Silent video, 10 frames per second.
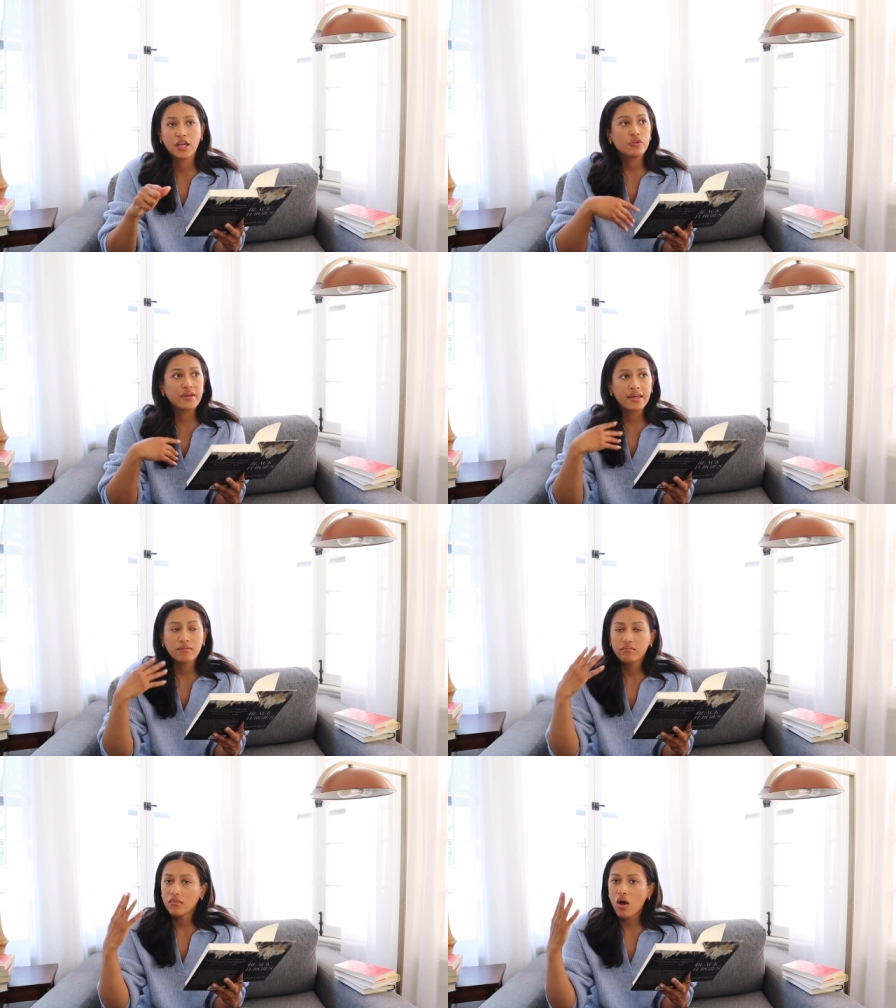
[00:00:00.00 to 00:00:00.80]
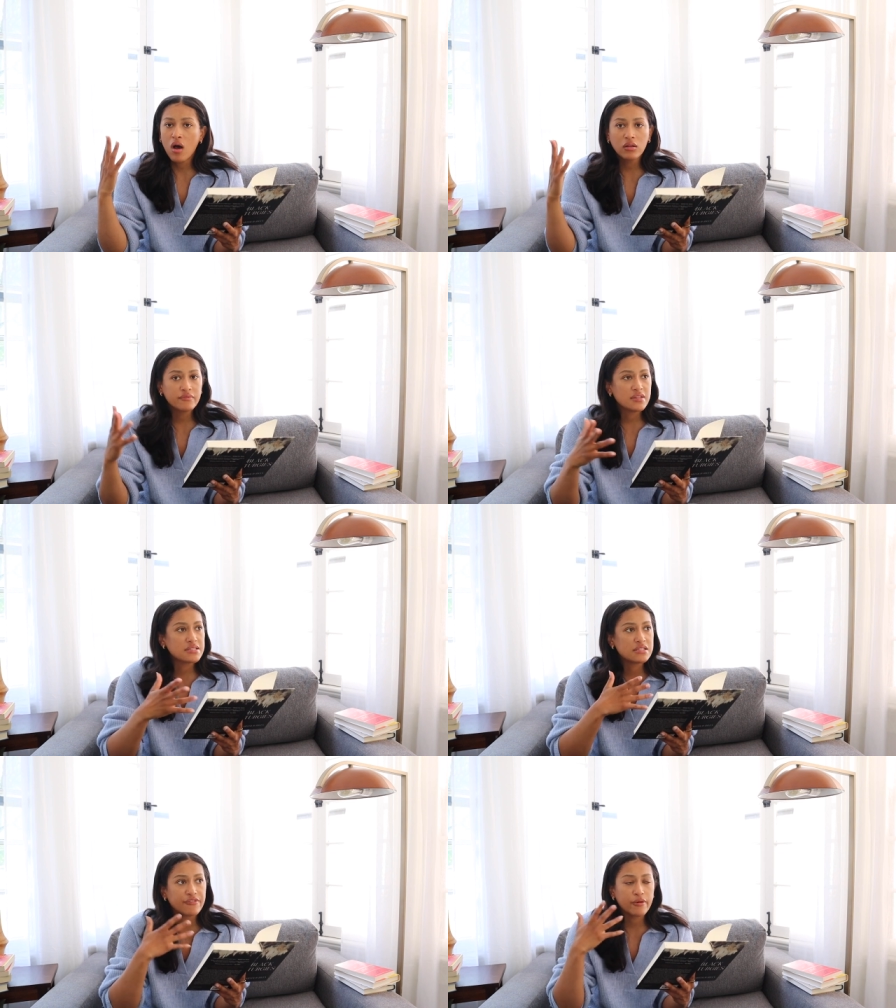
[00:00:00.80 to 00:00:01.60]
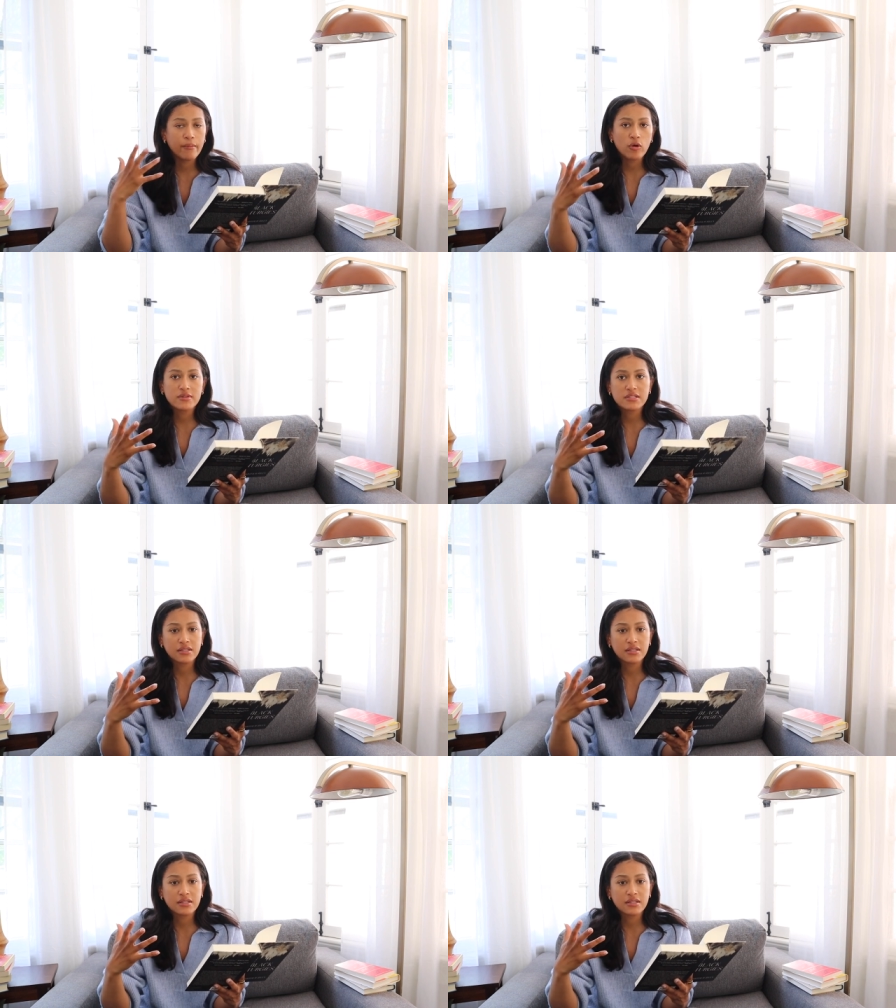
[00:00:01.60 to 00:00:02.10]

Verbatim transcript: You get all of these different moments